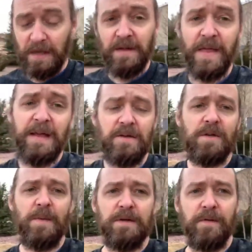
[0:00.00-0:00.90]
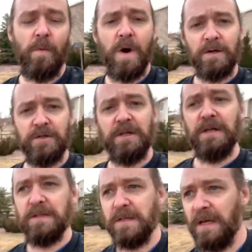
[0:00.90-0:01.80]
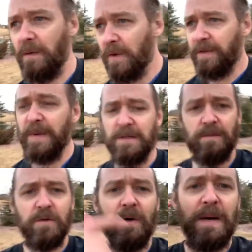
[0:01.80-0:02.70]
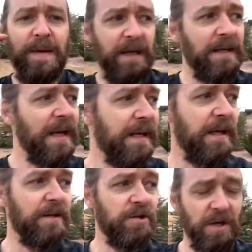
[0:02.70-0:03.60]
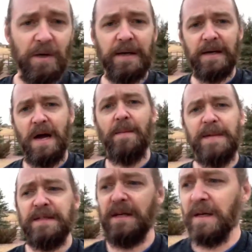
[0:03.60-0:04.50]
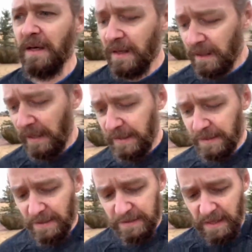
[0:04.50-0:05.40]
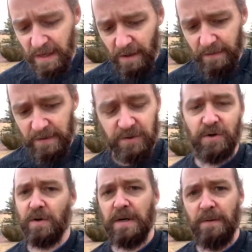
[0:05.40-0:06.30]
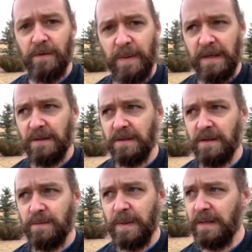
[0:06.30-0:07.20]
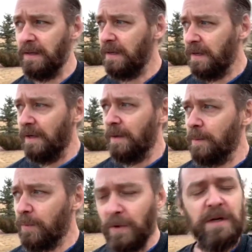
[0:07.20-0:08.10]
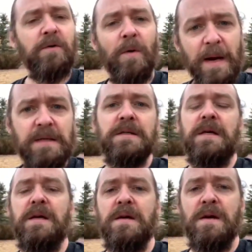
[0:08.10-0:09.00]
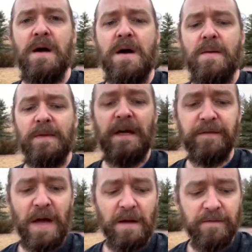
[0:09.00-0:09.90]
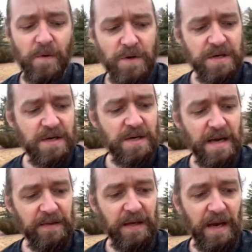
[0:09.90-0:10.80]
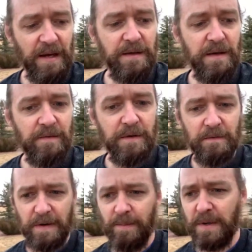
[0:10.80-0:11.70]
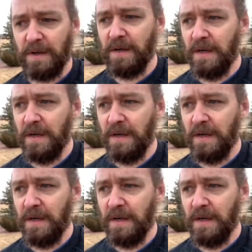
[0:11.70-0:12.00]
thank you so much for watching and sticking with me, subscribing and liking and sharing and commenting, and staying on this journey with me, because it has been pretty crazy. Left California at the end of November,